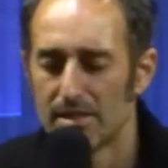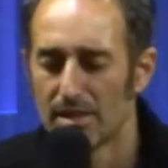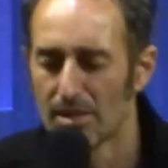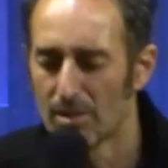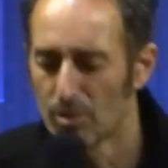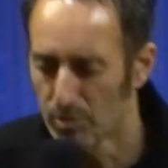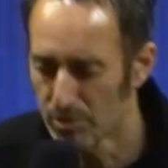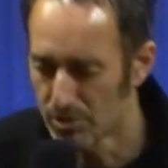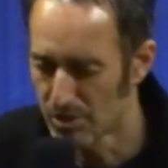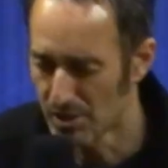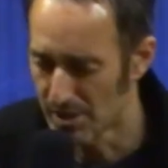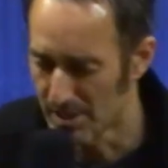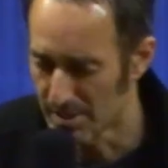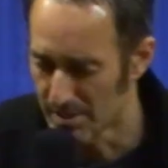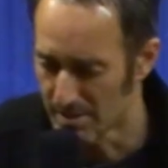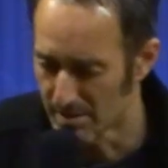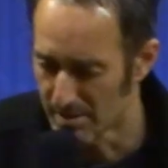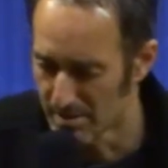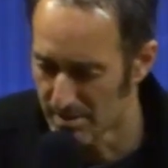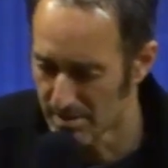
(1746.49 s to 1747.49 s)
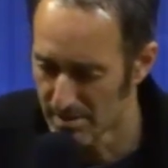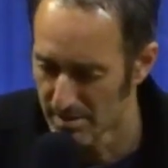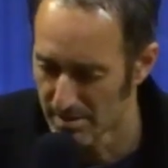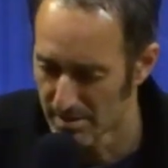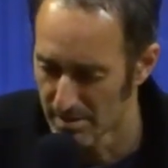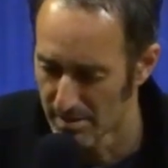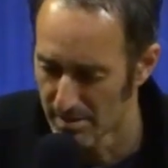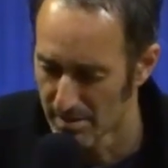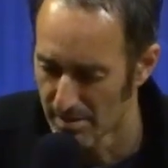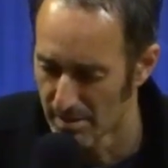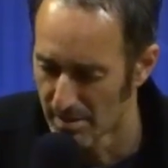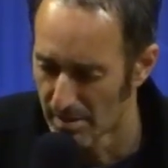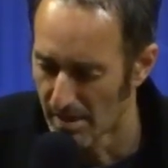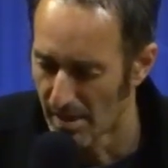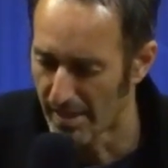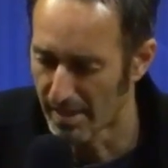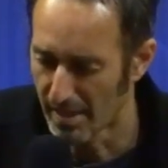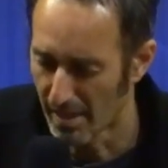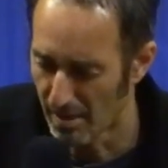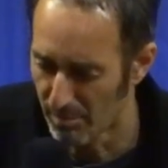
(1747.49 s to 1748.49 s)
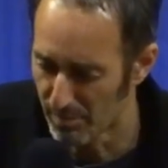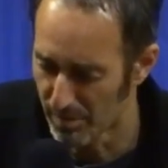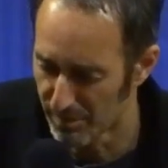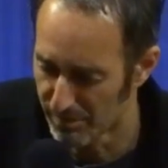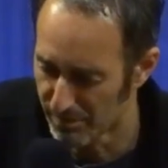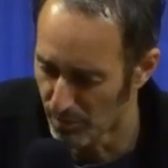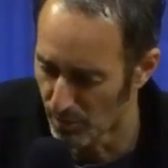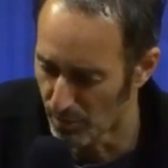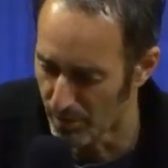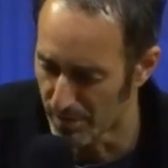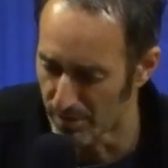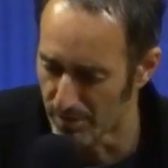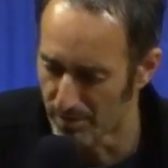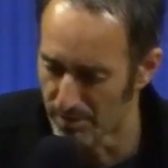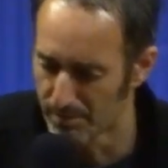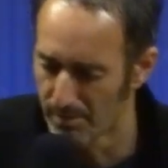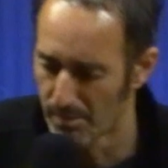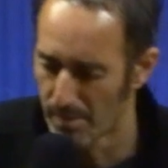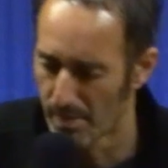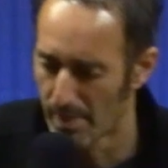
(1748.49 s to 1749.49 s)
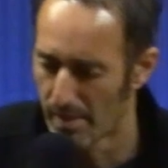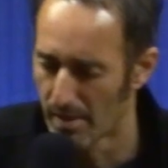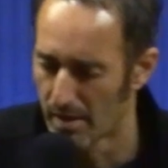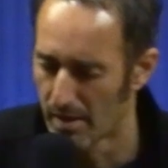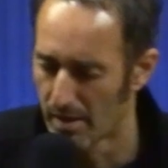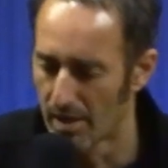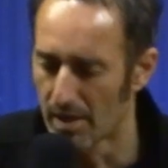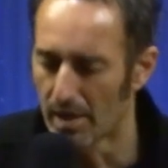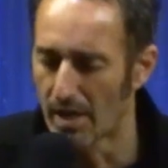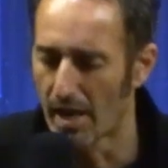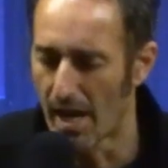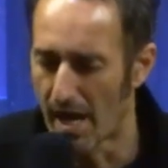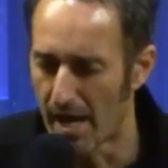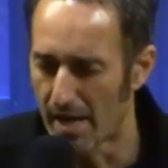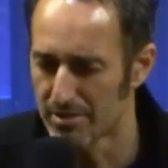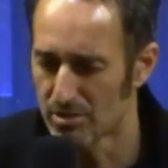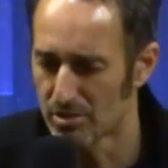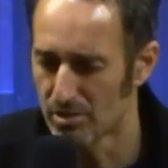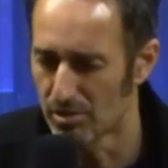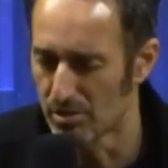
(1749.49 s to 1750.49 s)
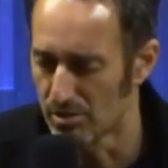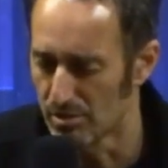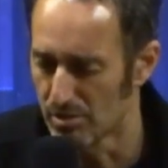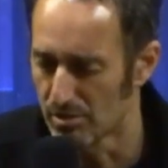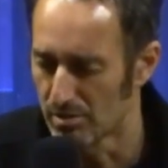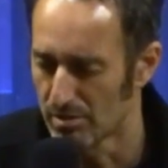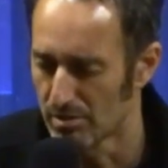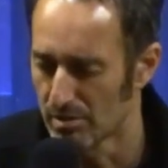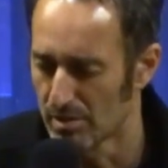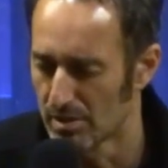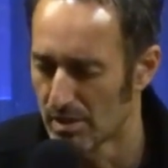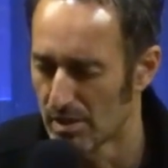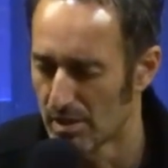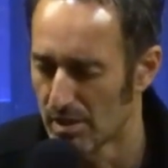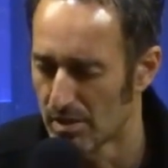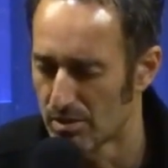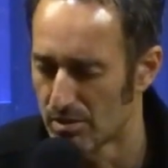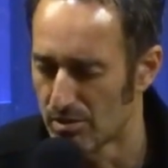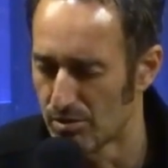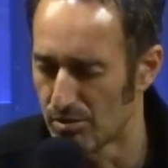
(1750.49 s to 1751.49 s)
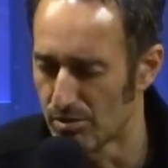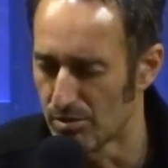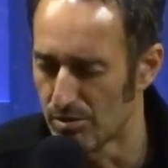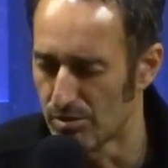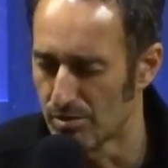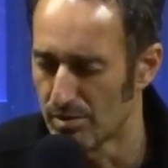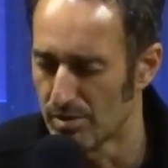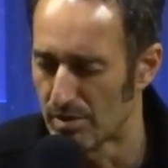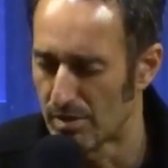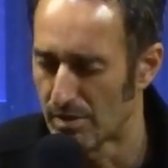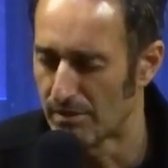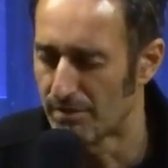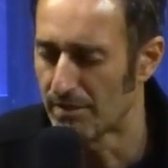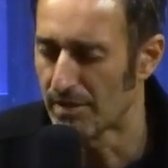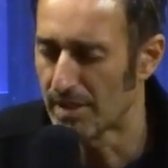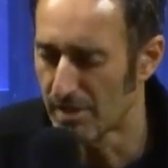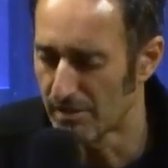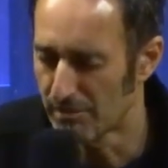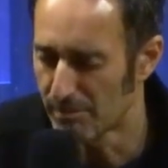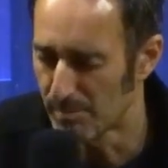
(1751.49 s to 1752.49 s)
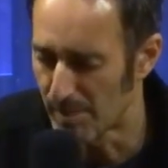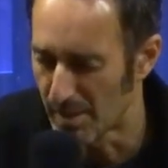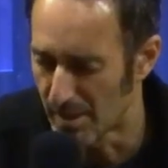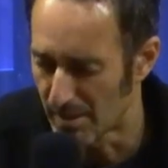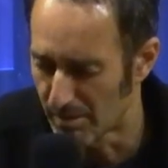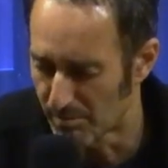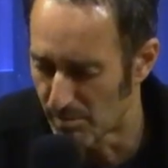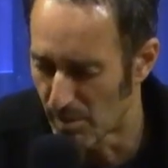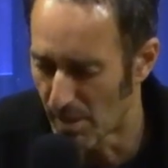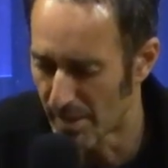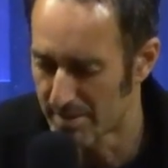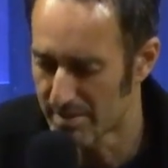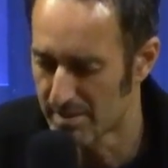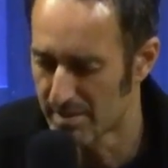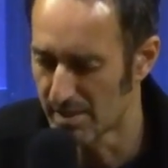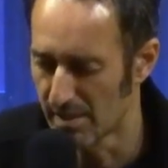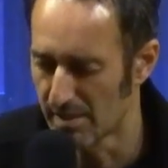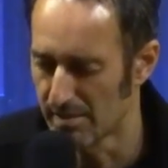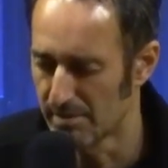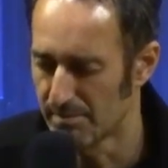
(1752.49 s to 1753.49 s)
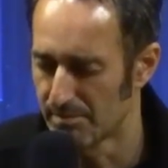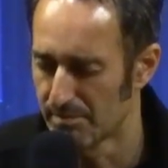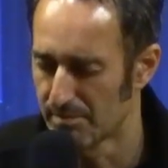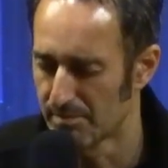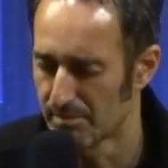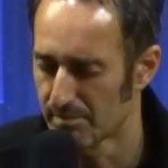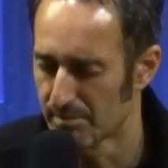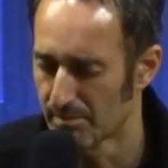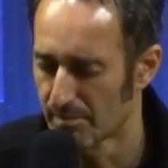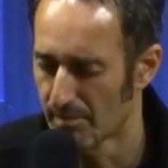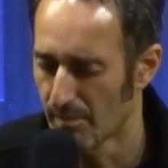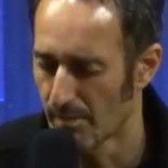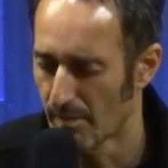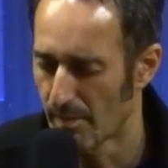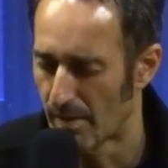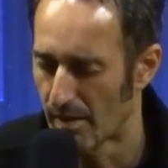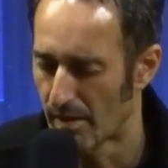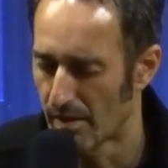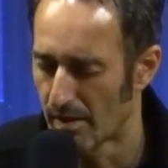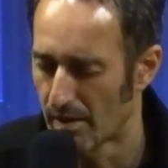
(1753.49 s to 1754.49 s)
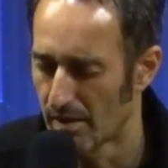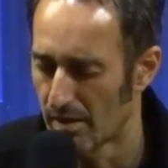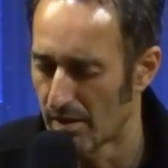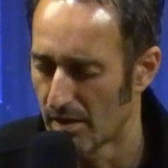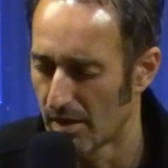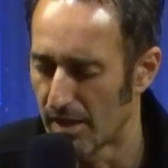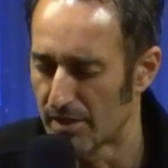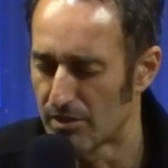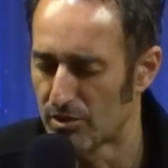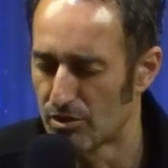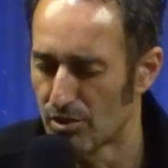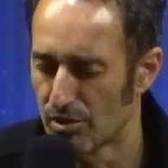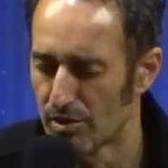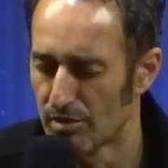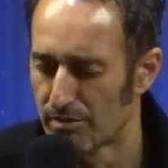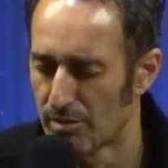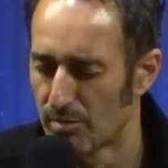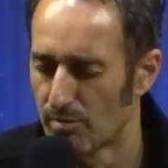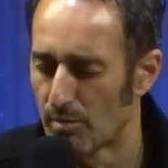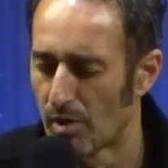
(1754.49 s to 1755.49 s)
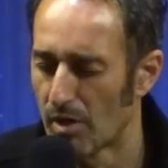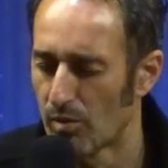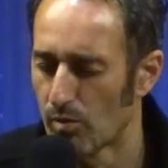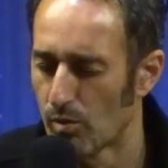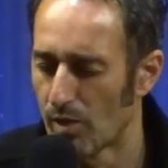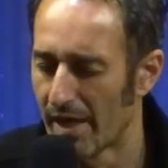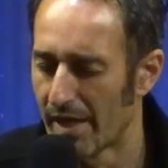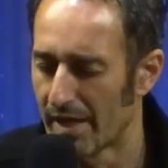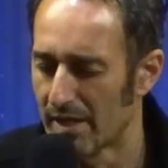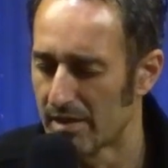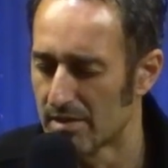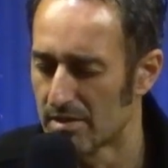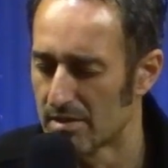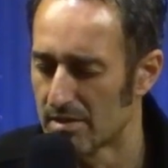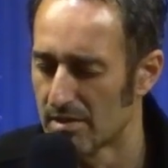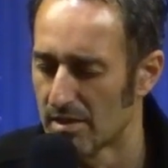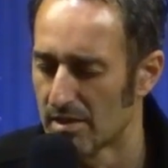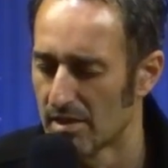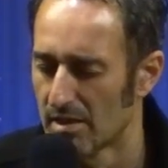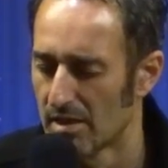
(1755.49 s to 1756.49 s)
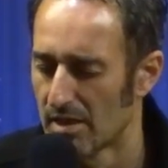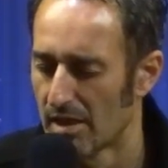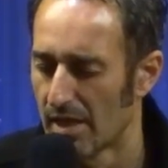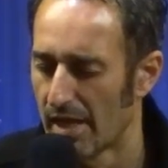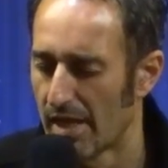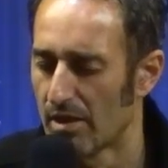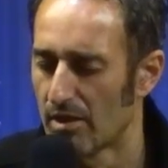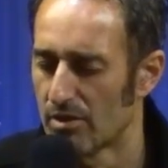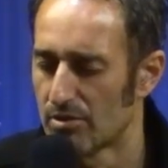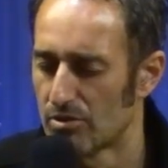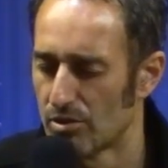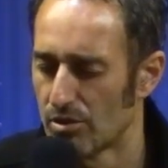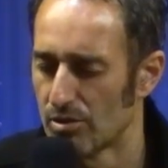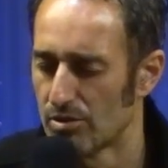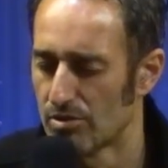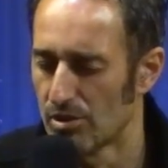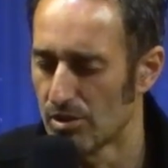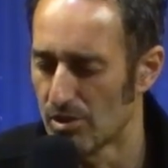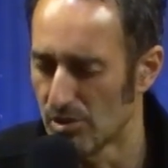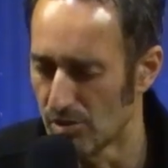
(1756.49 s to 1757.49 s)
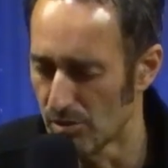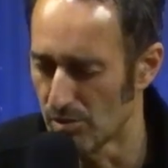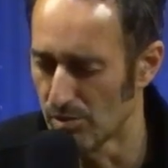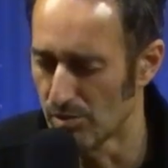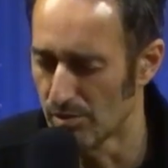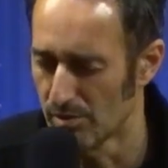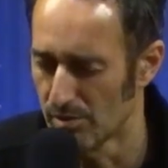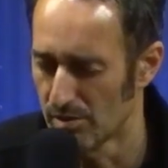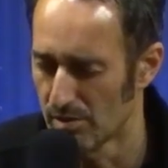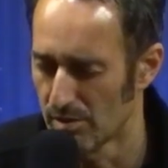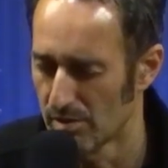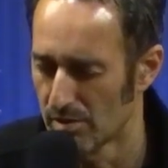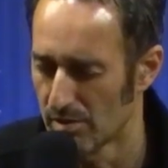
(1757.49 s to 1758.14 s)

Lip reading: Dear Lord Jesus, I come before you and I ask you to forgive me of my sin. I turn from my ways and I turn to you.